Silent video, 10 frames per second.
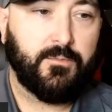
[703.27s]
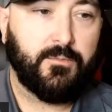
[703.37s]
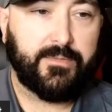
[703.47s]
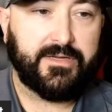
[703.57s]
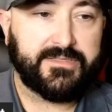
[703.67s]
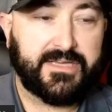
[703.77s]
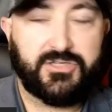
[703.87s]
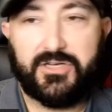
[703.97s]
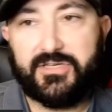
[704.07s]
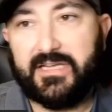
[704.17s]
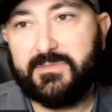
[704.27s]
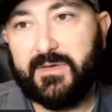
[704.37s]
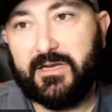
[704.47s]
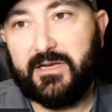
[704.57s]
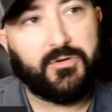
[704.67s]
Probably because that judge hates
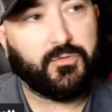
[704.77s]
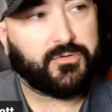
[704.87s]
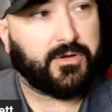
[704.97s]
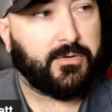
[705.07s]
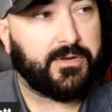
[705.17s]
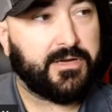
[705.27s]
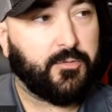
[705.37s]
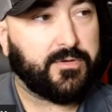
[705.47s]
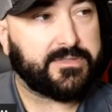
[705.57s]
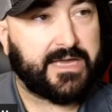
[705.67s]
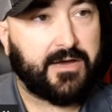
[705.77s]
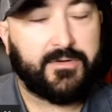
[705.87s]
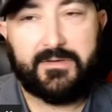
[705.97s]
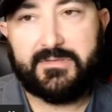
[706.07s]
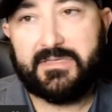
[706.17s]
being up in North Dakota and he wants out.
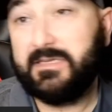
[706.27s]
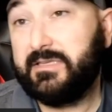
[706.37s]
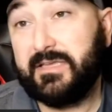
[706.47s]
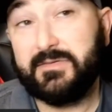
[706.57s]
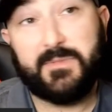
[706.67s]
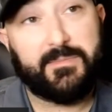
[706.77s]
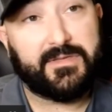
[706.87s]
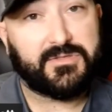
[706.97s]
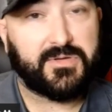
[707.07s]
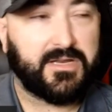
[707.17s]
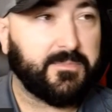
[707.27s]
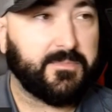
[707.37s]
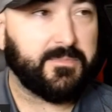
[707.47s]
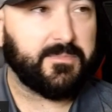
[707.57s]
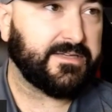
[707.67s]
And he thinks maybe this will get him
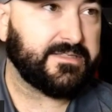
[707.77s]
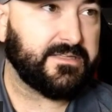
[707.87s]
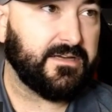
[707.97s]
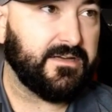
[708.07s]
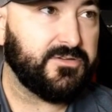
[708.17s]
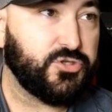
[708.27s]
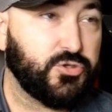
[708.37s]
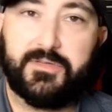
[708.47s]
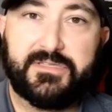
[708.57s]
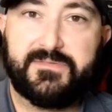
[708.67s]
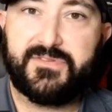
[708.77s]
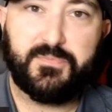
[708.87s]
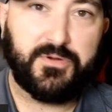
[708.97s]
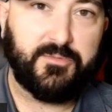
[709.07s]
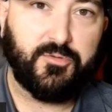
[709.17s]
on the next short list of
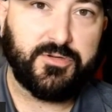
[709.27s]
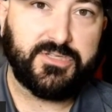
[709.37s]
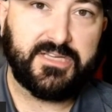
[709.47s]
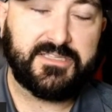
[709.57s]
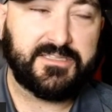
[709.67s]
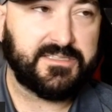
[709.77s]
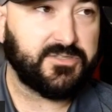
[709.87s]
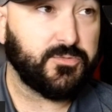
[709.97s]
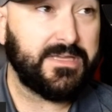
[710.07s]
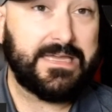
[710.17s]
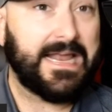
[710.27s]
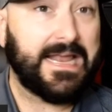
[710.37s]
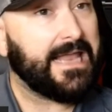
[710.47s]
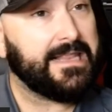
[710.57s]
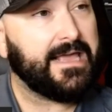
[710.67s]
Supreme Court justices. So we can get
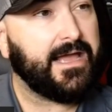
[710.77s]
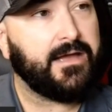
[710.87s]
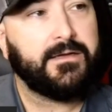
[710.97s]
out of there.